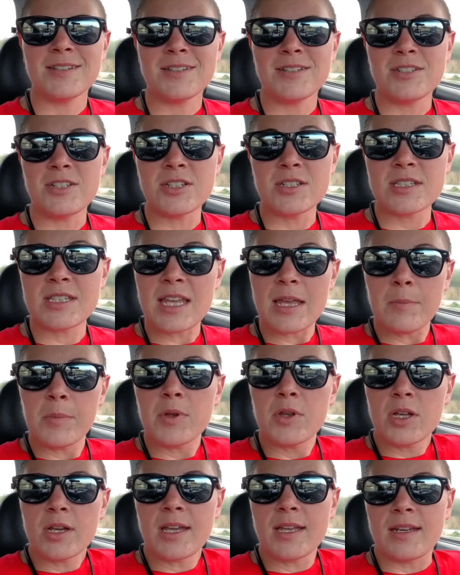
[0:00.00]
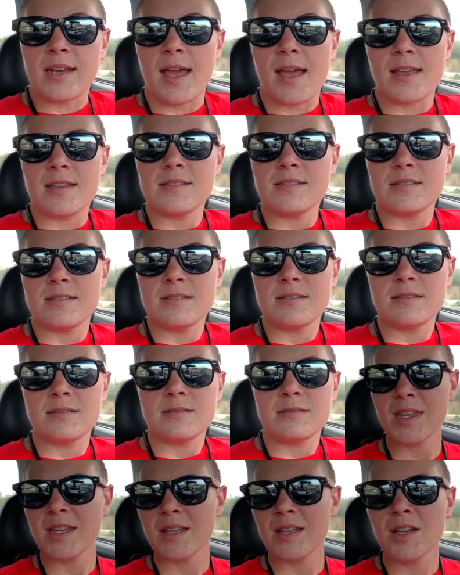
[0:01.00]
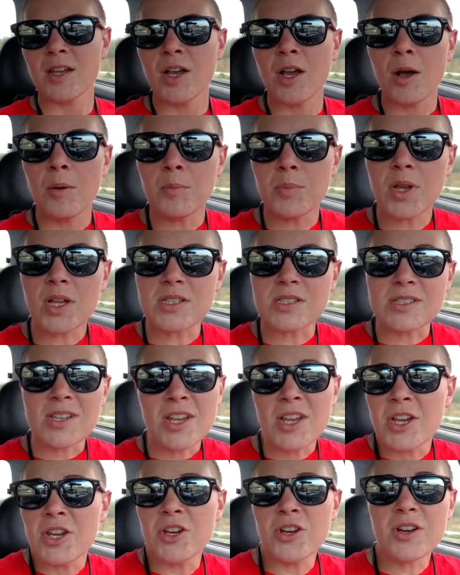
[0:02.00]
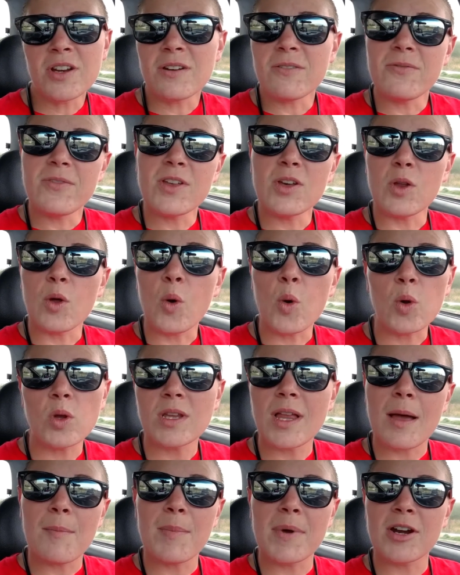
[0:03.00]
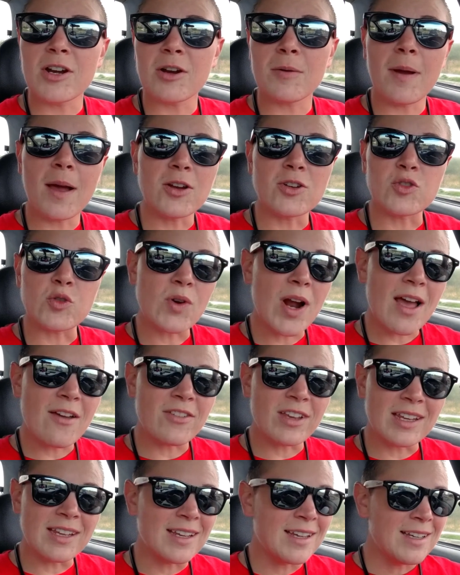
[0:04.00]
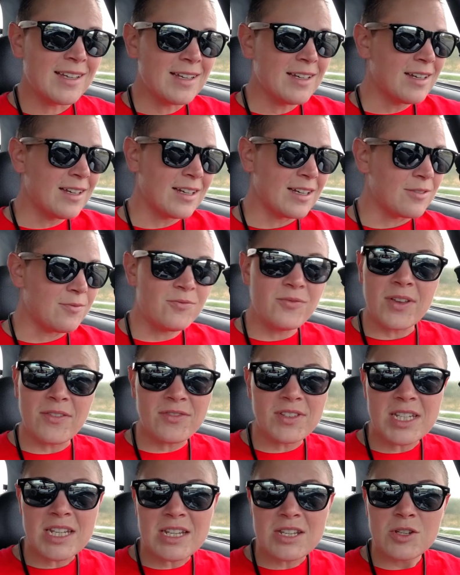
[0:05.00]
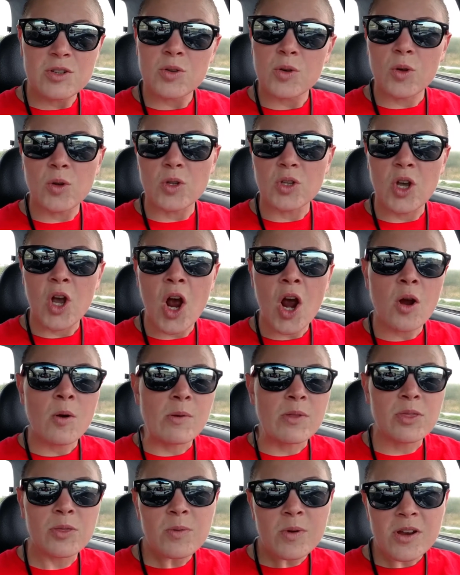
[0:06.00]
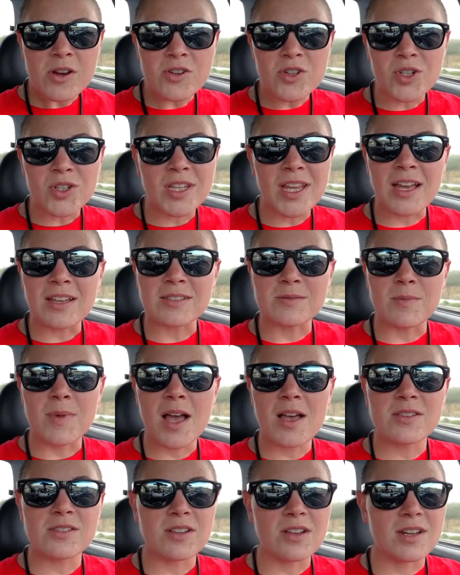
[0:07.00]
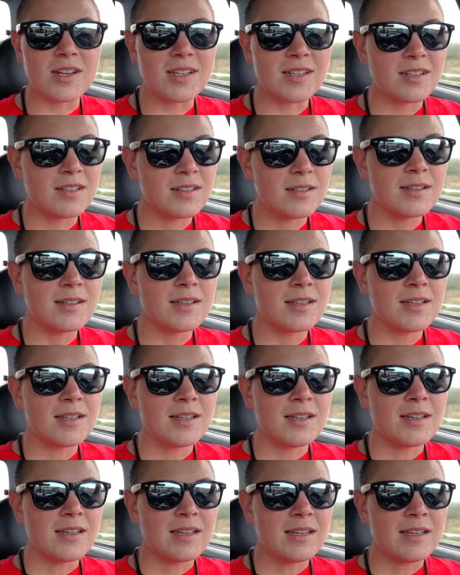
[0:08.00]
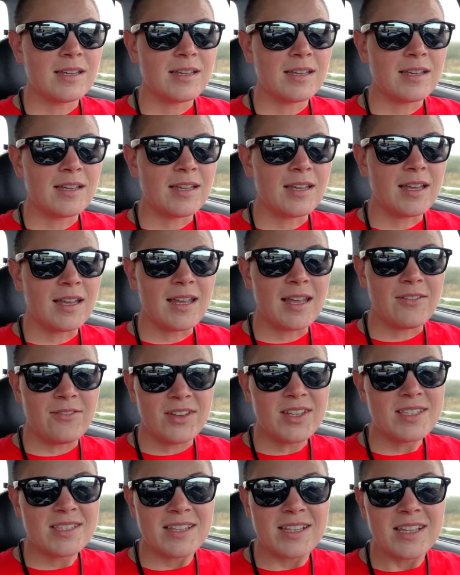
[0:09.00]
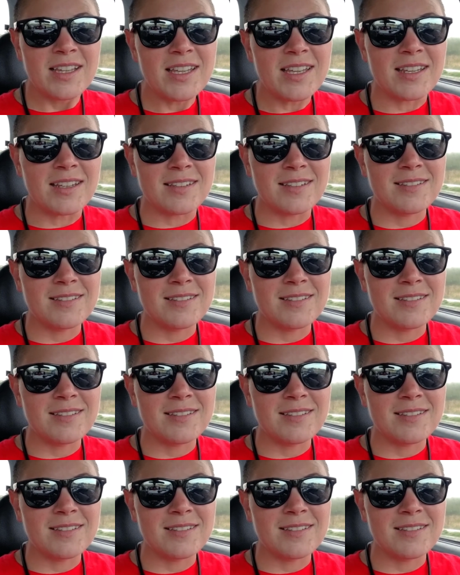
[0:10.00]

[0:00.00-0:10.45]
Just keep it looking nice. Plus, you're going to feel a whole lot better about driving a 15-year-old car with 300,000 miles on it if it's clean.